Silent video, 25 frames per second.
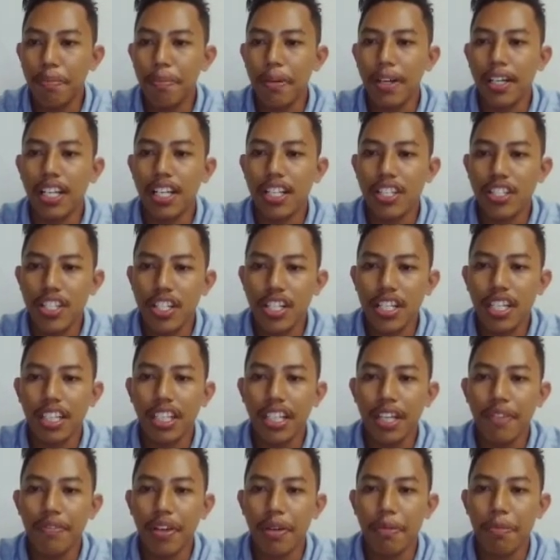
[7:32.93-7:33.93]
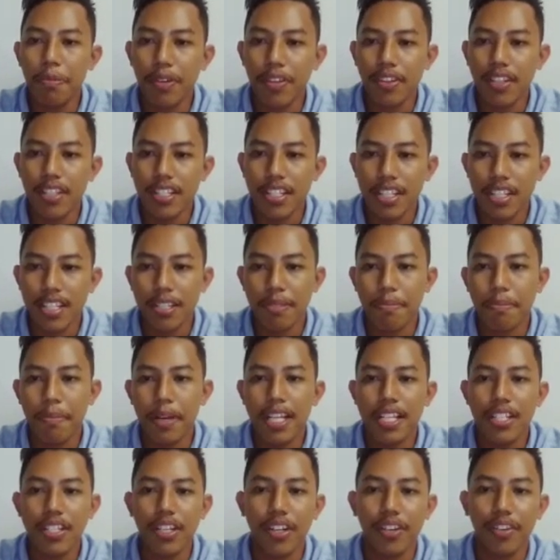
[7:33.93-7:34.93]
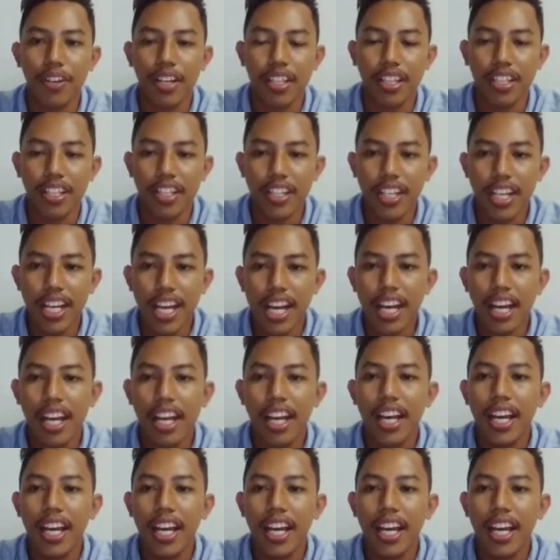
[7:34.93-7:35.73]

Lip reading: an alternative hypothesis based on criteria,